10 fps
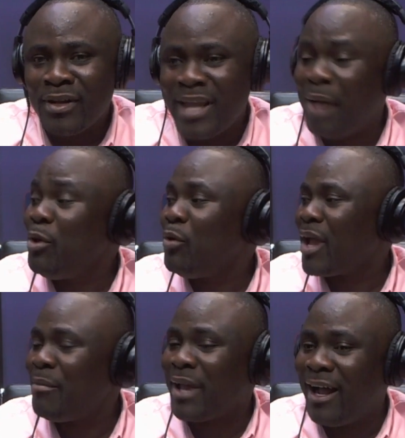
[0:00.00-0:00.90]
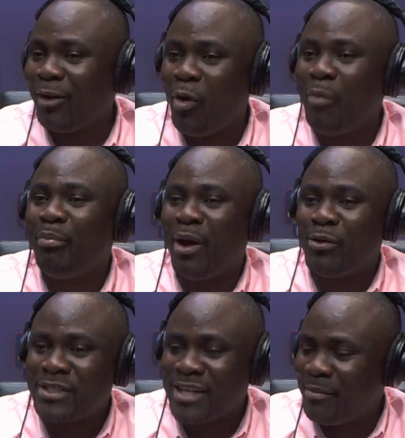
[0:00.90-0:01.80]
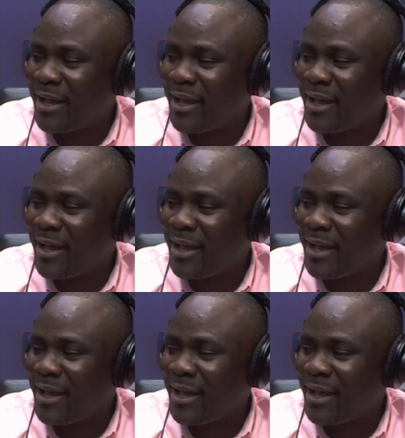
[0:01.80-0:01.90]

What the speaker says: That chemical compounds.